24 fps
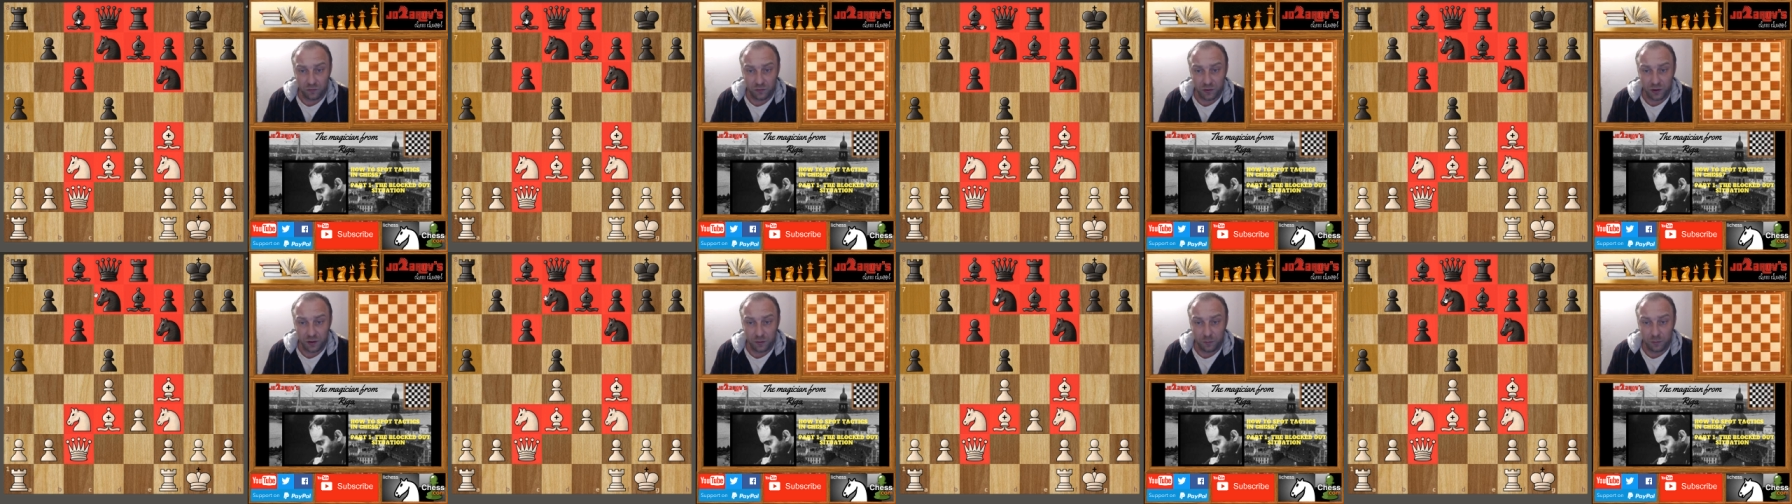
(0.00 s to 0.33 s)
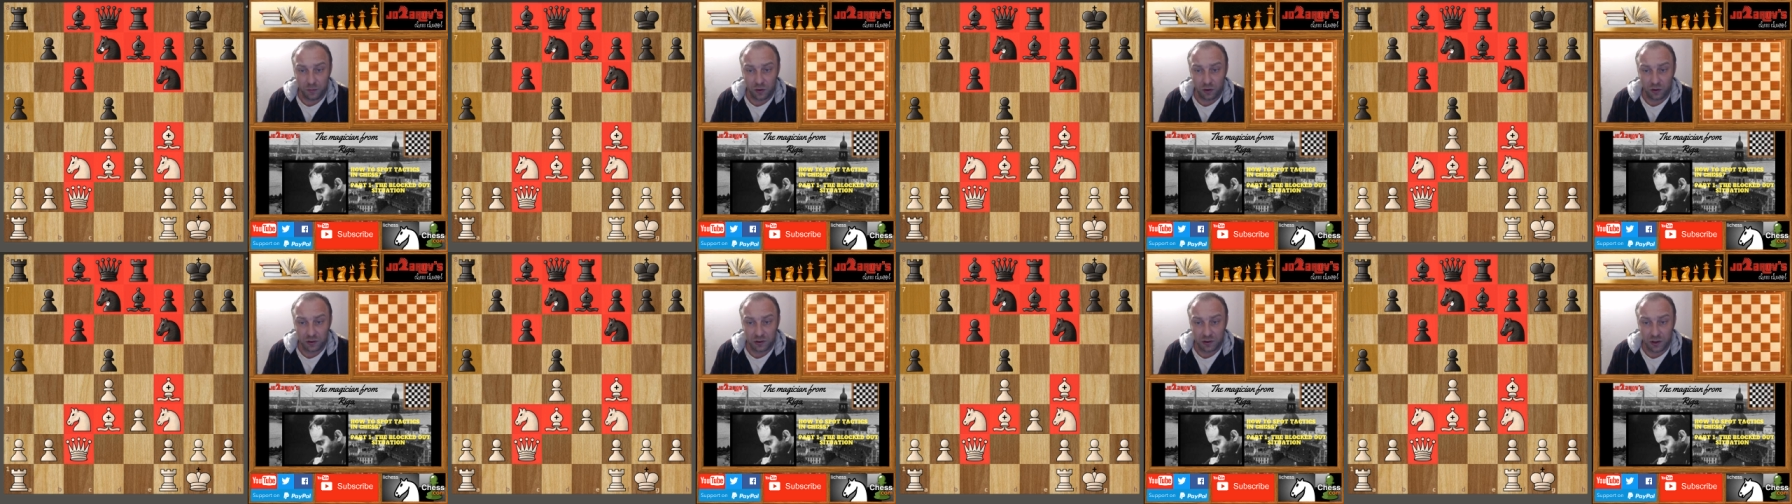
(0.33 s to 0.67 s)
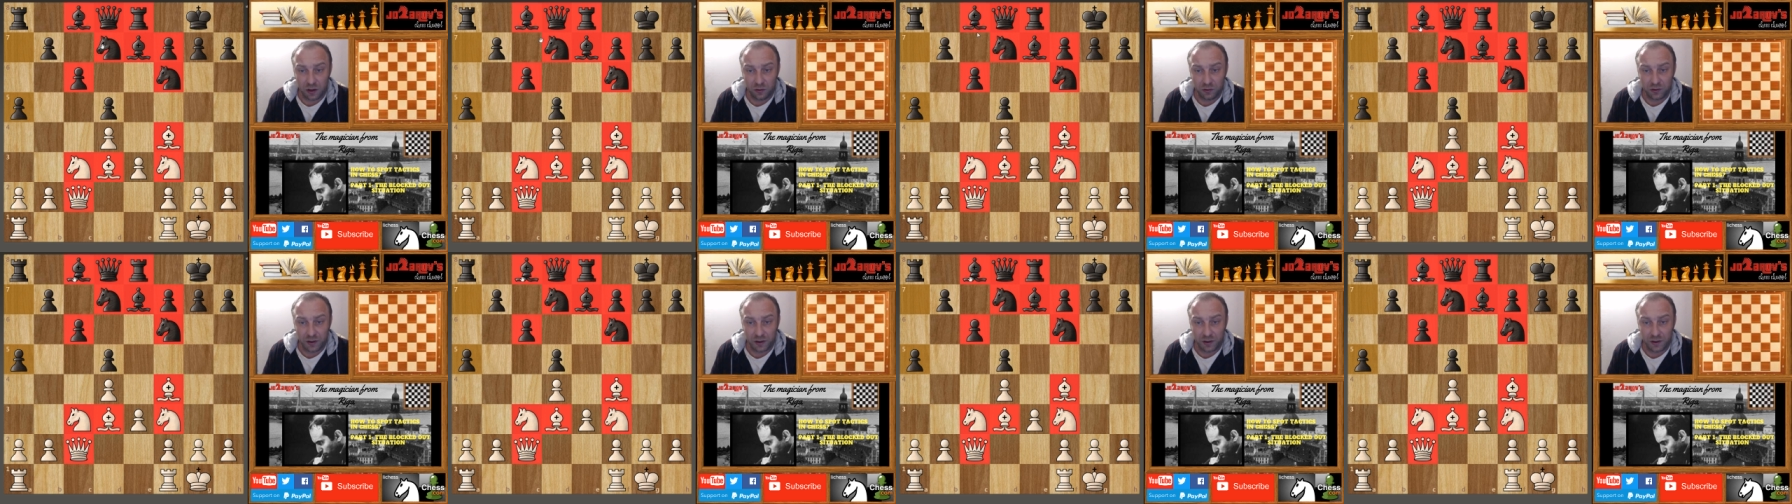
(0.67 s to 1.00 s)
really blocked
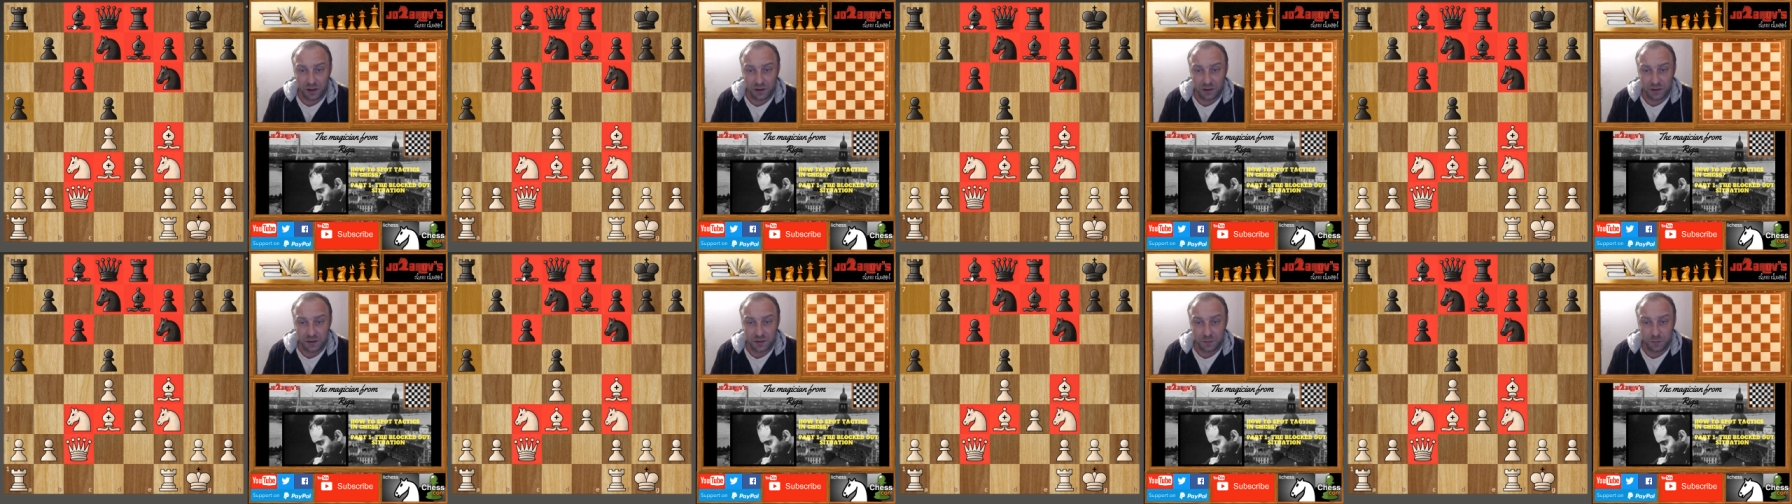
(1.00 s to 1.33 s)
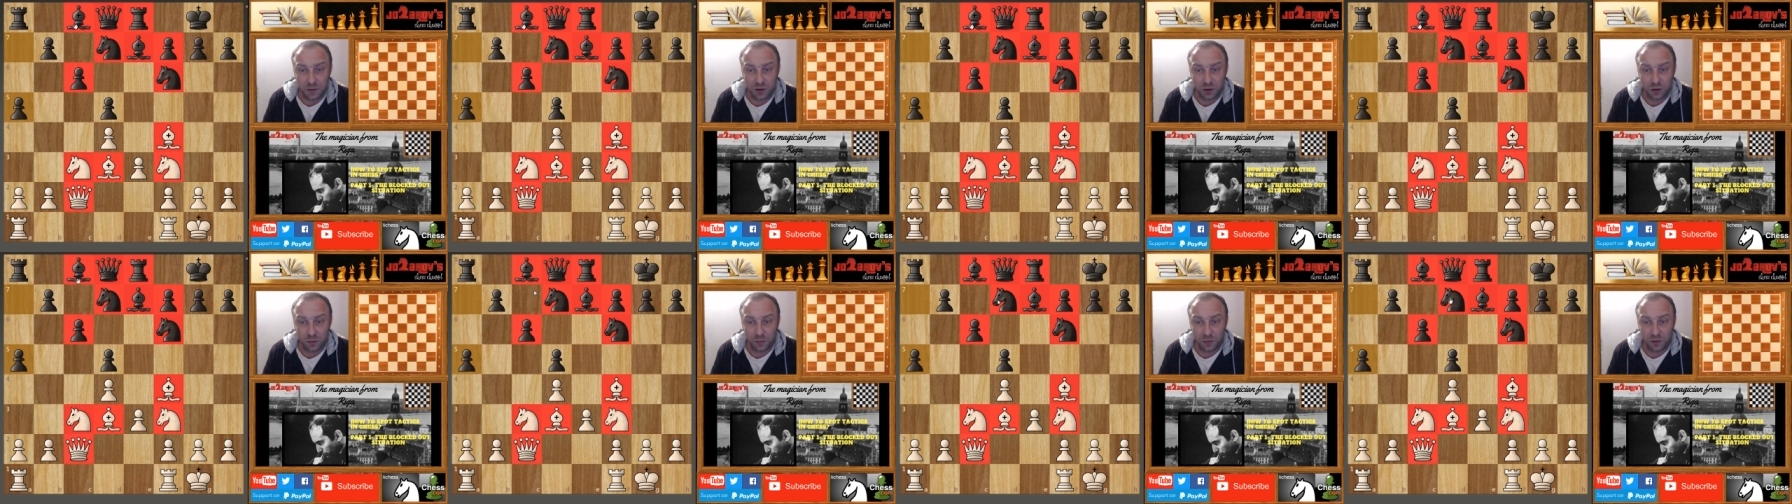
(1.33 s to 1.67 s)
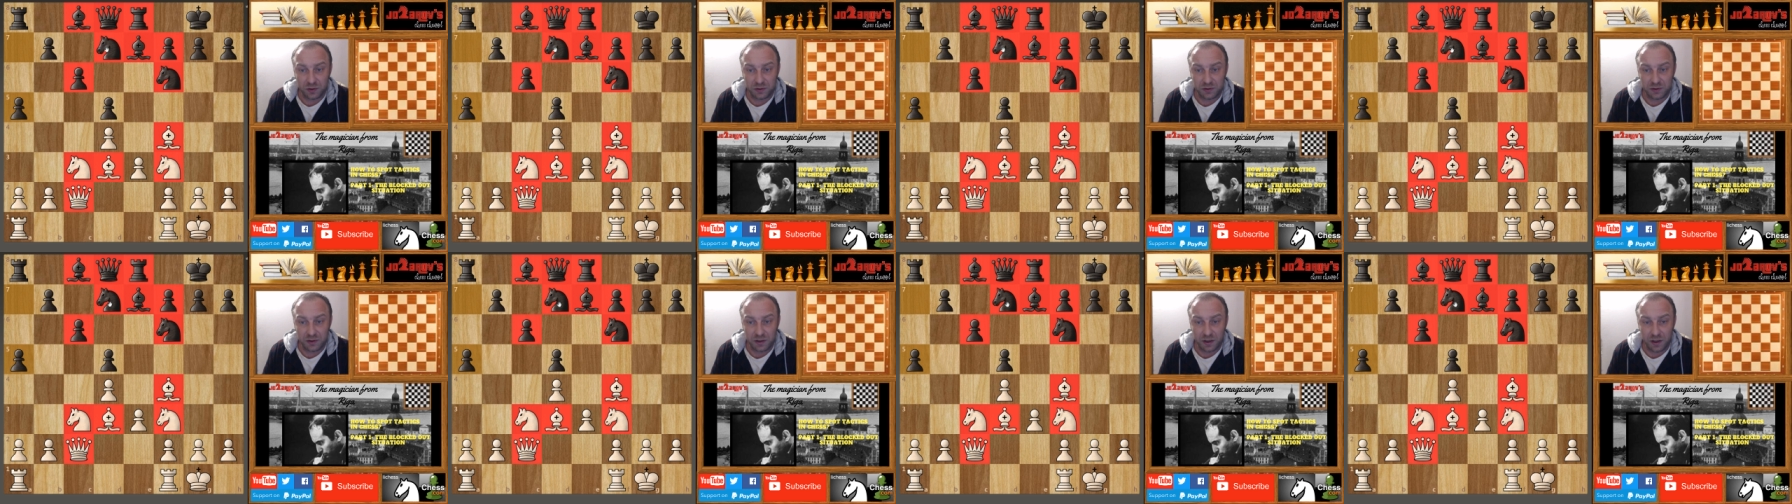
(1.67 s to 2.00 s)
out again this bishop
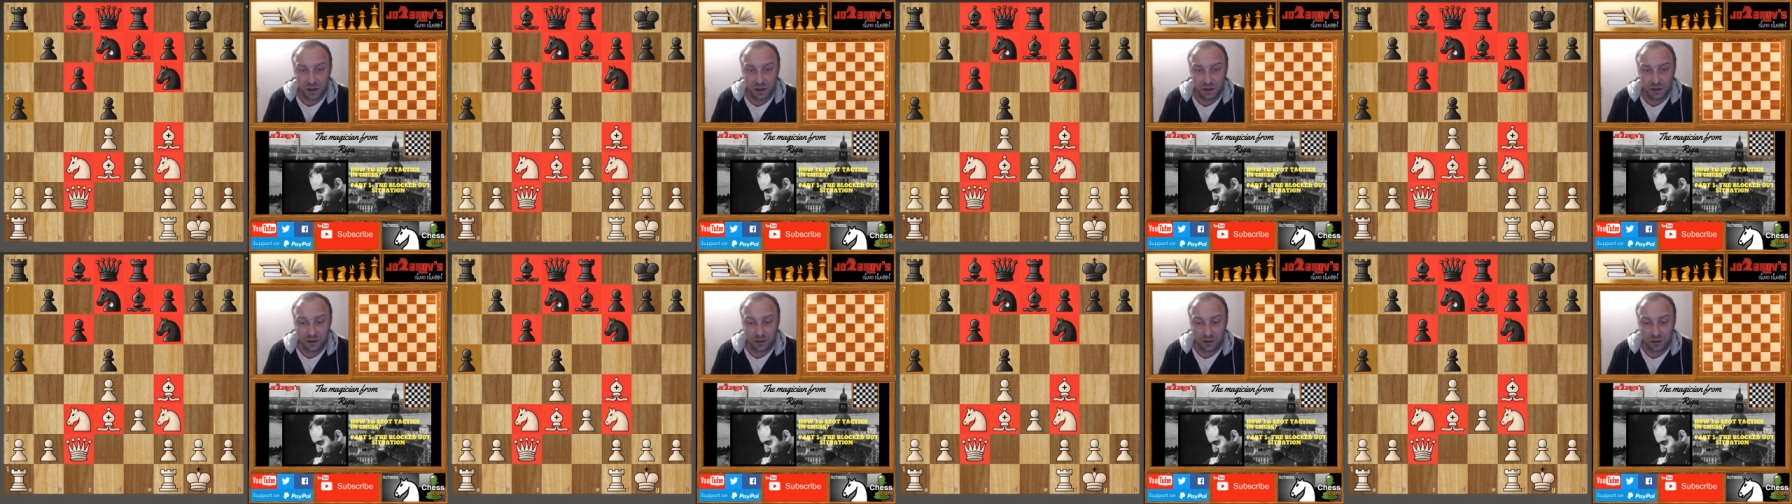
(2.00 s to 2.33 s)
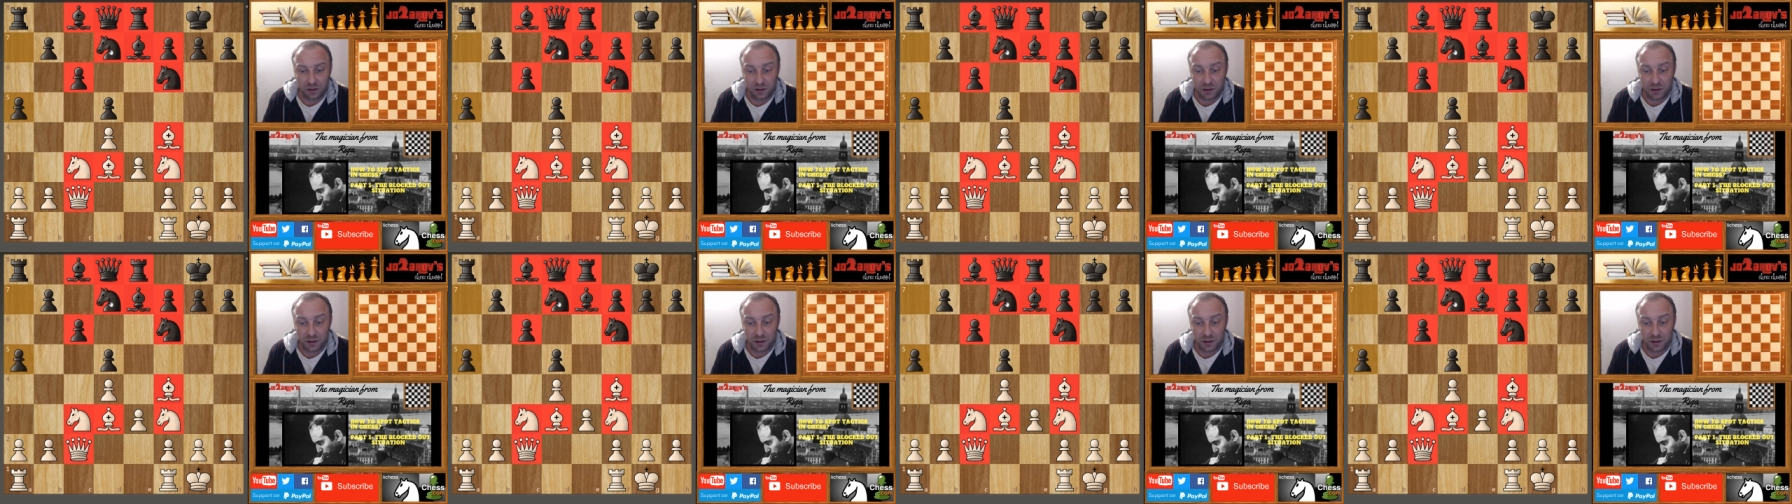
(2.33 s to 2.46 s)
on c8,